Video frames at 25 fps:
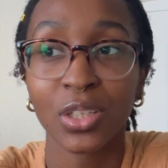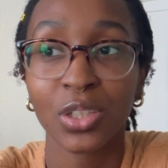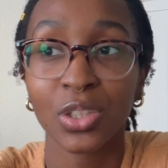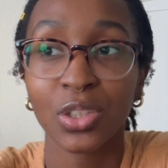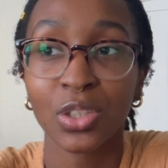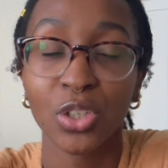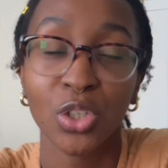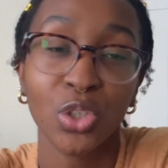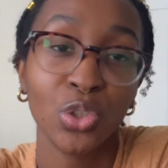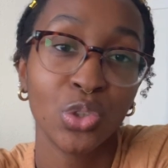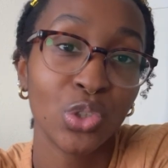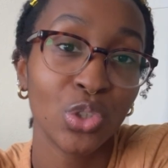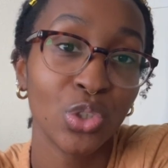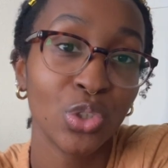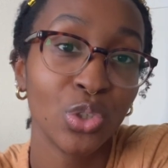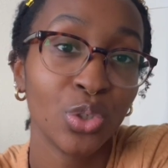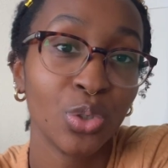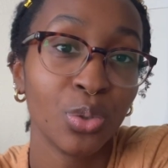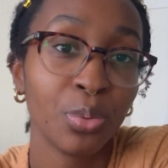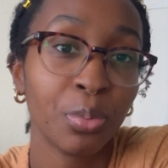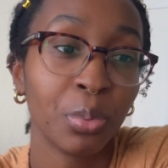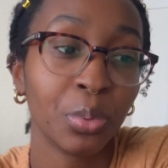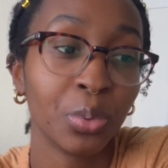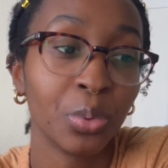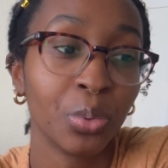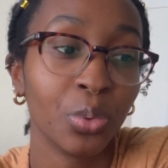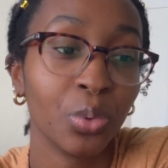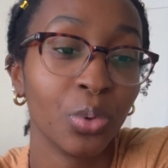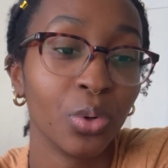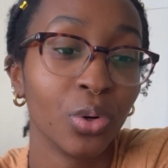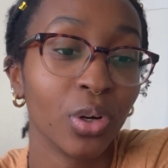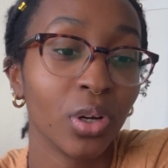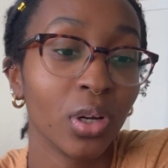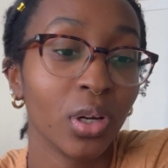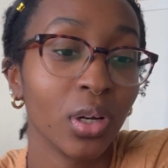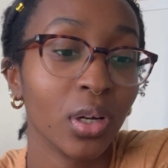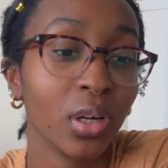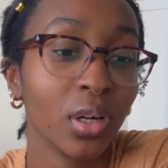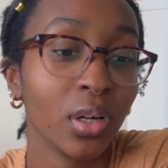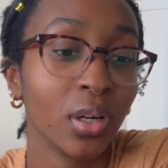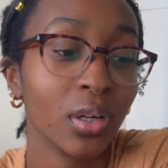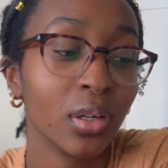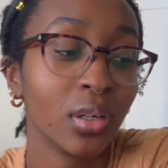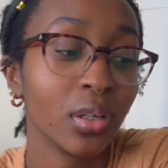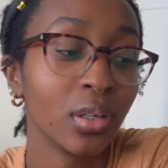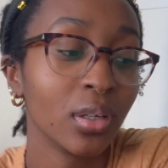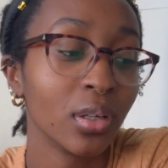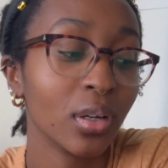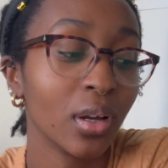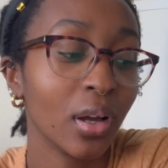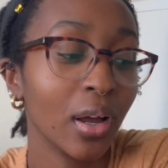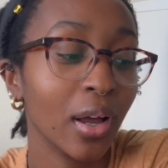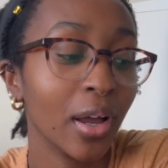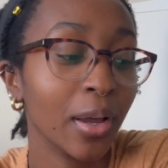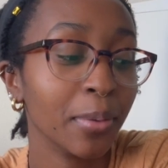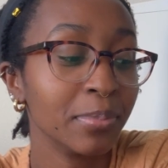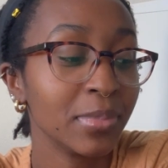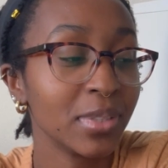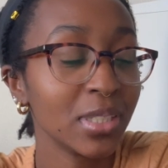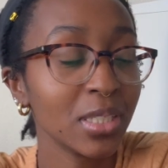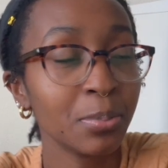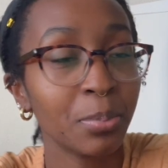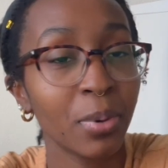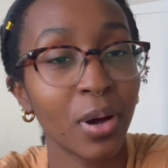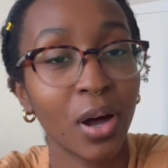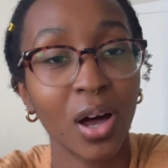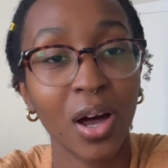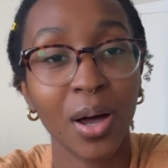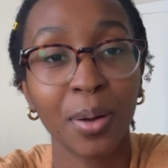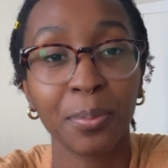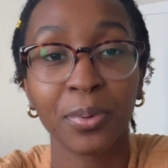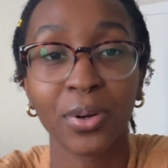YouTube or Depop